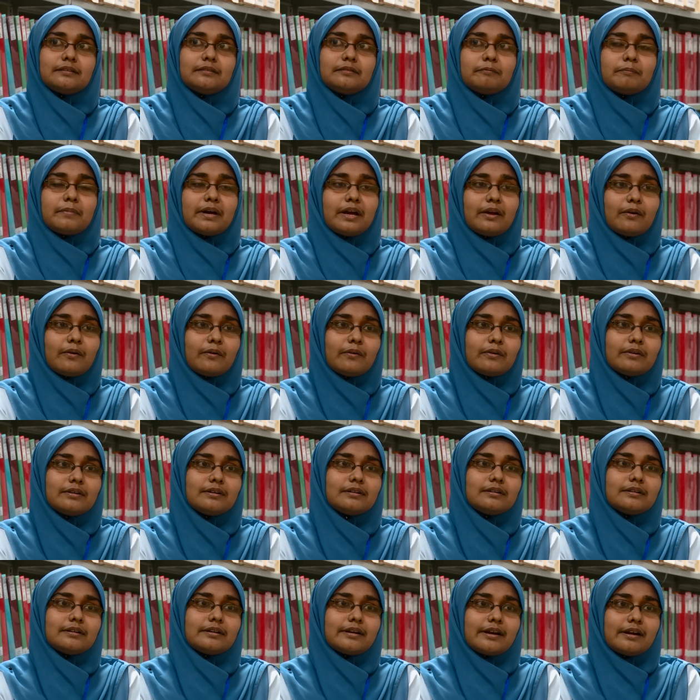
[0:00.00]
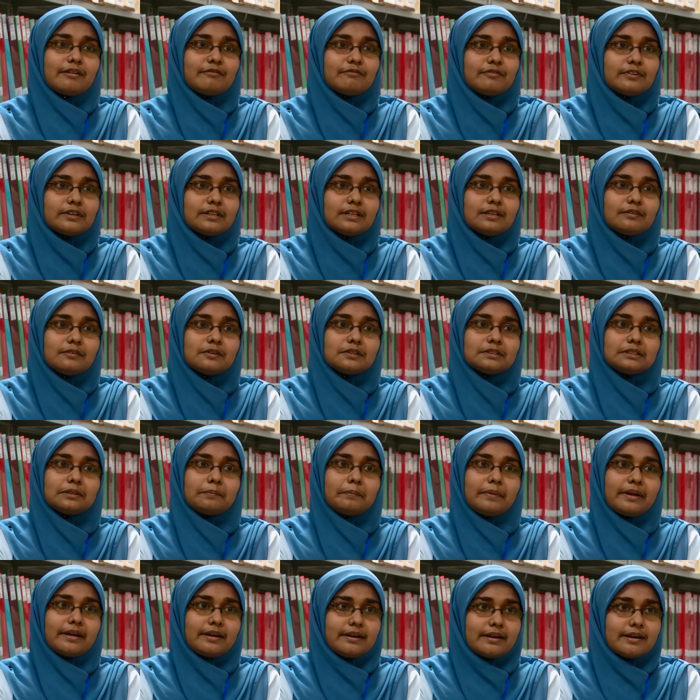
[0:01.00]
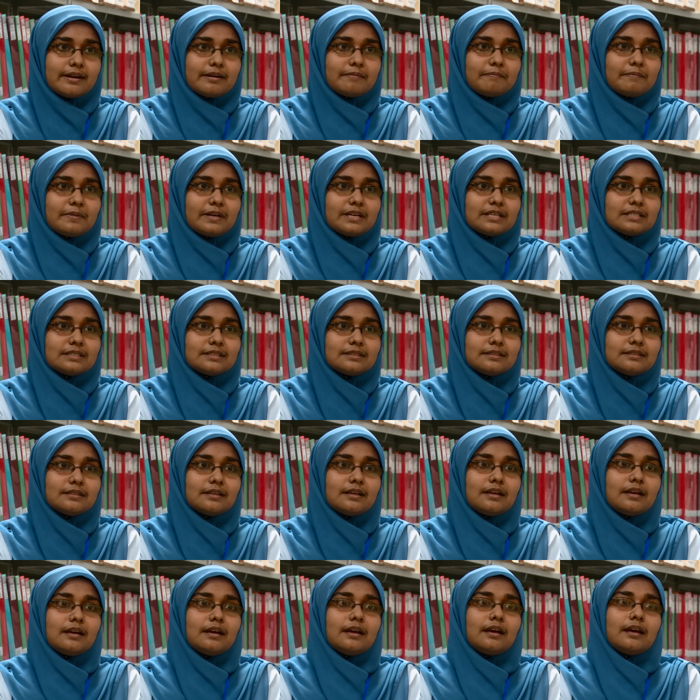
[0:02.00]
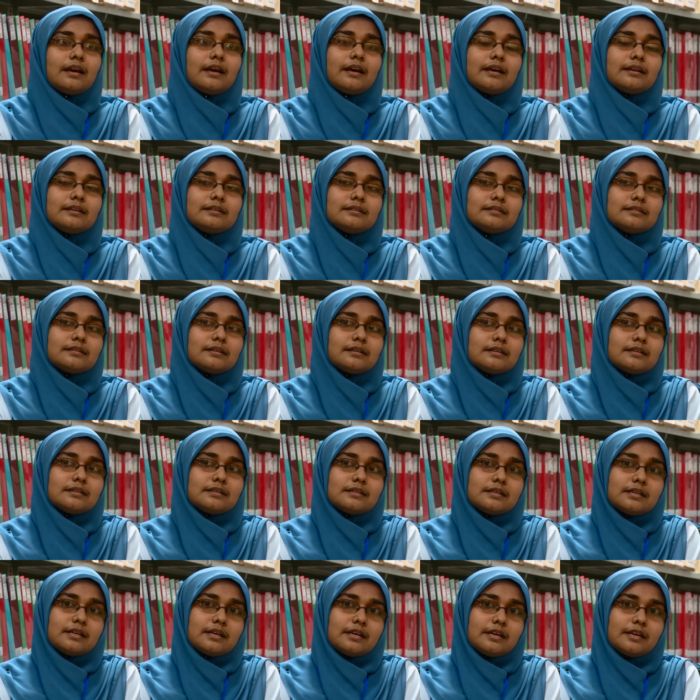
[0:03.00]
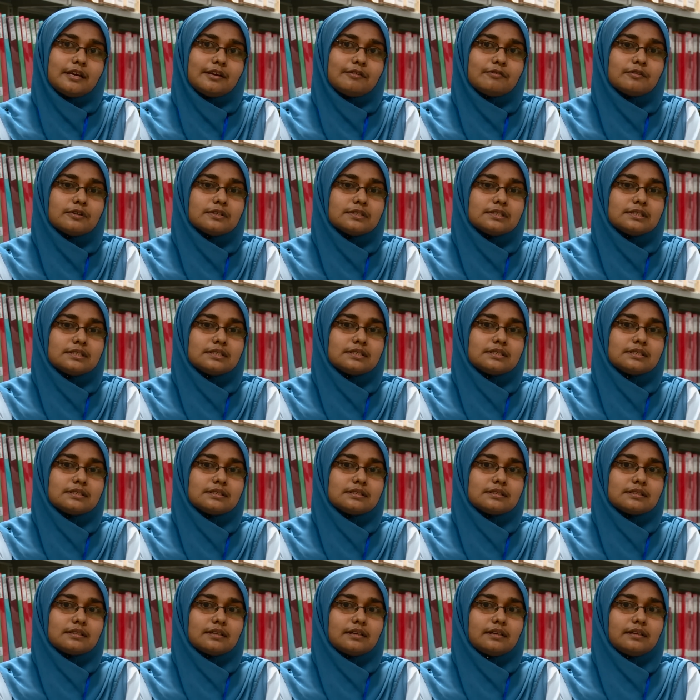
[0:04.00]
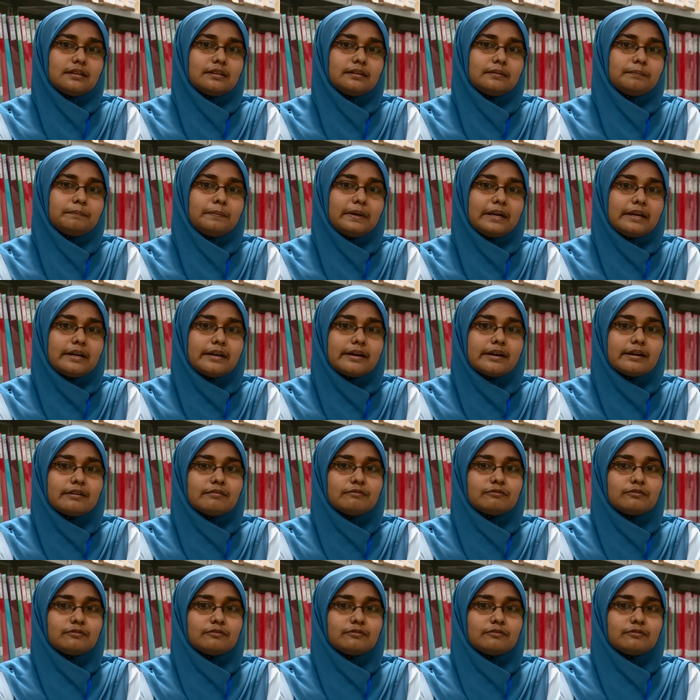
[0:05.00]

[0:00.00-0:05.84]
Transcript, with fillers: My own grandfather was a bedridden patient, and he was bedridden